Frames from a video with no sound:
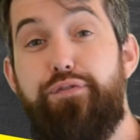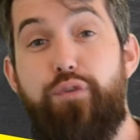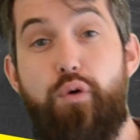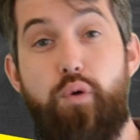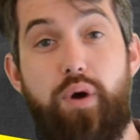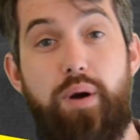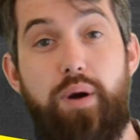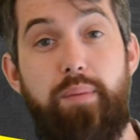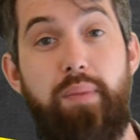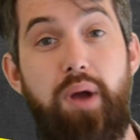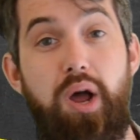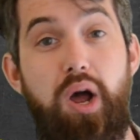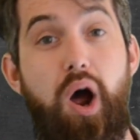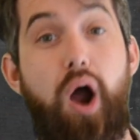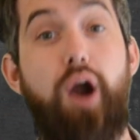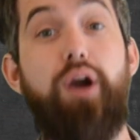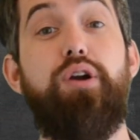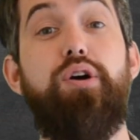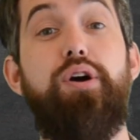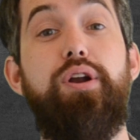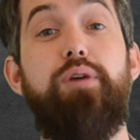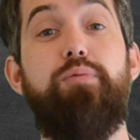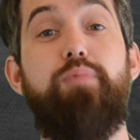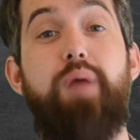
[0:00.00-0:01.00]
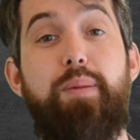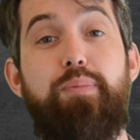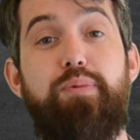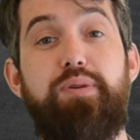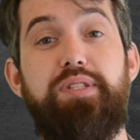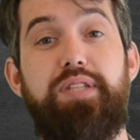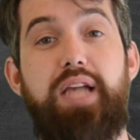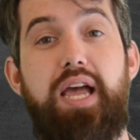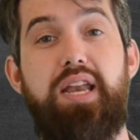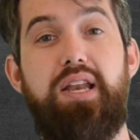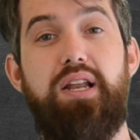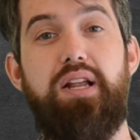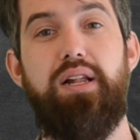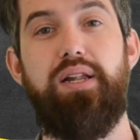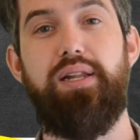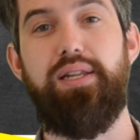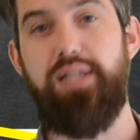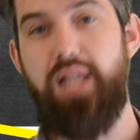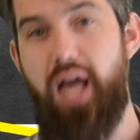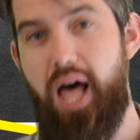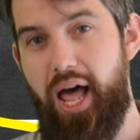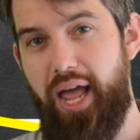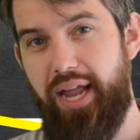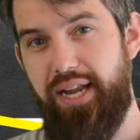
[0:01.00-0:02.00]
form are going to represent
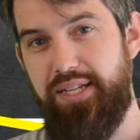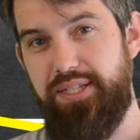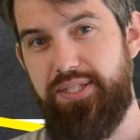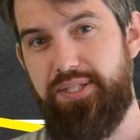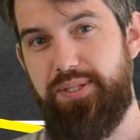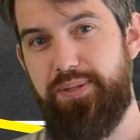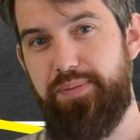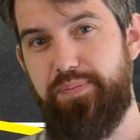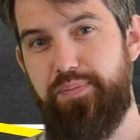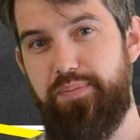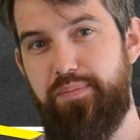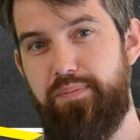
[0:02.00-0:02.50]
lines.